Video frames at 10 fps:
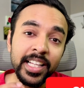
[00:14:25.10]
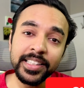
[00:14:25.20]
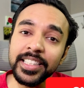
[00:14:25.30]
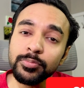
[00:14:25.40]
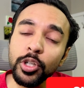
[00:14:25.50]

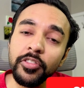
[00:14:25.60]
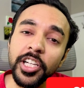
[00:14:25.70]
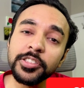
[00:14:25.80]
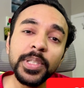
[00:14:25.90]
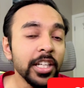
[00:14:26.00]
This
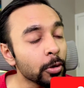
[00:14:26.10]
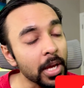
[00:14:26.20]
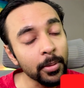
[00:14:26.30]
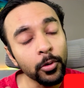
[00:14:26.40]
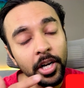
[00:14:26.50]
motivates me to
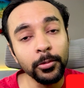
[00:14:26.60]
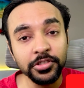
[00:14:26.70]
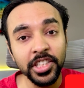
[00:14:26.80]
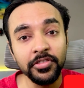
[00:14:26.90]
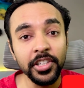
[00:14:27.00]
make more and more
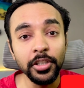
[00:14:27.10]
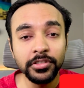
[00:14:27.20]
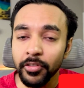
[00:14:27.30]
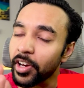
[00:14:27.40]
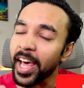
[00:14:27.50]
such videos
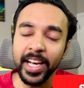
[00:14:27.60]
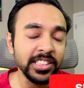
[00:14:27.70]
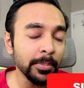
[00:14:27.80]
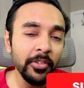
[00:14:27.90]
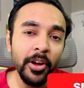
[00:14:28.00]
where I can
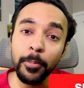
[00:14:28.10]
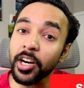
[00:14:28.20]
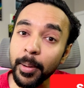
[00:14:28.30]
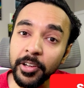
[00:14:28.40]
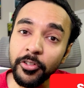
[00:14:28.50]
simplify
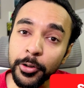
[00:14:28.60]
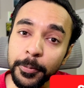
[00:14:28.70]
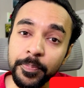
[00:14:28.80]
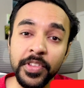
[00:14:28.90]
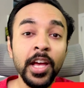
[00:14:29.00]
programming for
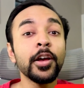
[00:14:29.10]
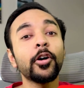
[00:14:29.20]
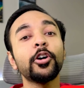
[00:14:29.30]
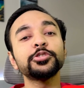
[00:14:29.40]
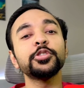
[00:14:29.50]
you.
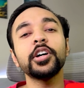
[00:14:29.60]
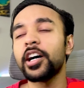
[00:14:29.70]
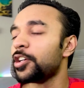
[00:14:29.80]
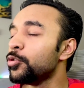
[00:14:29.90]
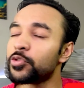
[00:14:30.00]
Also,
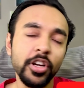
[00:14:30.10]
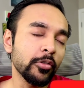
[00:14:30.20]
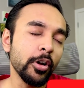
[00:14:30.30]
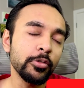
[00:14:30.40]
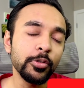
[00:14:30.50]
a huge
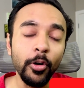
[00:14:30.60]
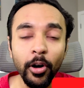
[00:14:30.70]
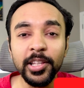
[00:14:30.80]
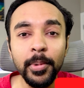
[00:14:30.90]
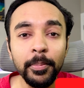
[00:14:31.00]
shout out to
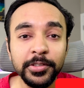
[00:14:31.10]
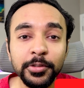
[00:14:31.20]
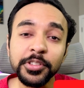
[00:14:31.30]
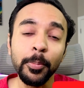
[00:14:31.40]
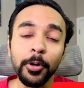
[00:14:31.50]
all the members
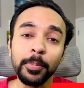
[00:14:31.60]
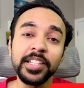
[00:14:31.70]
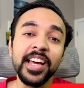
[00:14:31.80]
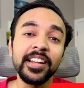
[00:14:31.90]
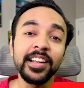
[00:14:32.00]
who support my
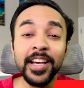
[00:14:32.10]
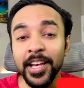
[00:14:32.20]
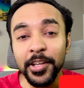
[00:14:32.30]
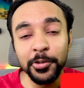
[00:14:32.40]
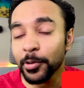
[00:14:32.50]
channel.
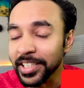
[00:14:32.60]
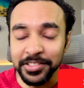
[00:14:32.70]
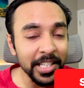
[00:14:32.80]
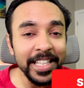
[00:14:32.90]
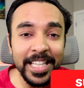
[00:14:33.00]
You
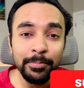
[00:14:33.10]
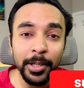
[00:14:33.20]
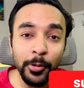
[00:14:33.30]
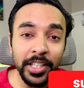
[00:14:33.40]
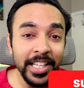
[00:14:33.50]
guys really keep me
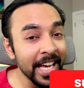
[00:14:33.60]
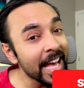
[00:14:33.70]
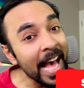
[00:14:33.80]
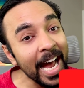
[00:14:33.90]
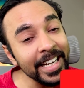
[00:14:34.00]
going.
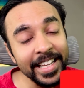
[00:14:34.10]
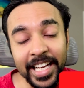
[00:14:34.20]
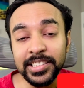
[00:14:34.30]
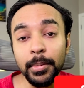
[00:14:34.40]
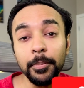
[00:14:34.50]
And
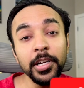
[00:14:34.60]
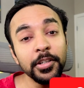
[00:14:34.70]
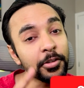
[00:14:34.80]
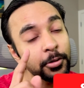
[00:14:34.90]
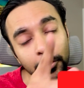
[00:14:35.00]
as a member,
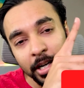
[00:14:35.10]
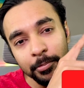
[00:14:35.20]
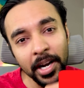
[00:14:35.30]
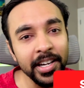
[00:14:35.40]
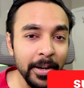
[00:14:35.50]
you do get
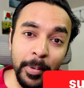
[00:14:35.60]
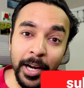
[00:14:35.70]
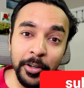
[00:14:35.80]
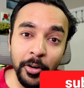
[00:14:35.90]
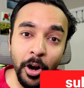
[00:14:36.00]
priority
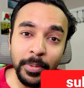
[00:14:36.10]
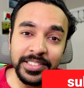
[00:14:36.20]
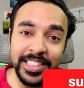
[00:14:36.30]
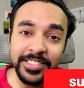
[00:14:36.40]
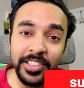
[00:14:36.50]
reply to your
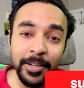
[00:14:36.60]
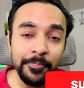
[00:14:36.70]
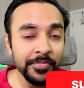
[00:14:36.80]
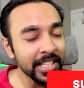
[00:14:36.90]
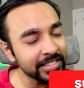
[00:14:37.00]
comments as well.
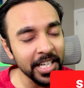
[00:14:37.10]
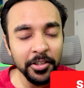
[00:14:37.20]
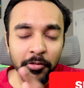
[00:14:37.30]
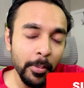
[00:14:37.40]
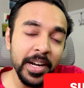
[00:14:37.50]
Stay
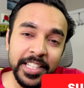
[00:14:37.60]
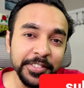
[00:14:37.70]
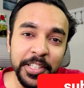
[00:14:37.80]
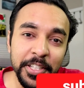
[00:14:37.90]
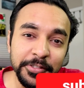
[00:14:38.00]
tuned for my
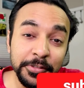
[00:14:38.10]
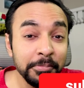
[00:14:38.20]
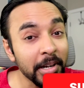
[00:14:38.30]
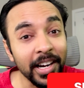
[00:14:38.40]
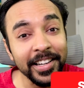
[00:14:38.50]
next videos.
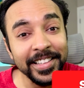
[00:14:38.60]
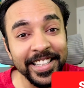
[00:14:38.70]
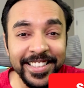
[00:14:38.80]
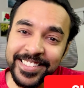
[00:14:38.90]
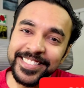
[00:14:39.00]
Until
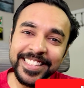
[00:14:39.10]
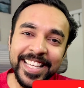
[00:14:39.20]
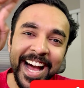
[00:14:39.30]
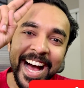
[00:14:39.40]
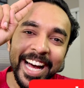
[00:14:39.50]
then, see
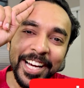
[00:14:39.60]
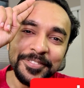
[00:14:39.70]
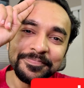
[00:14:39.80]
ya!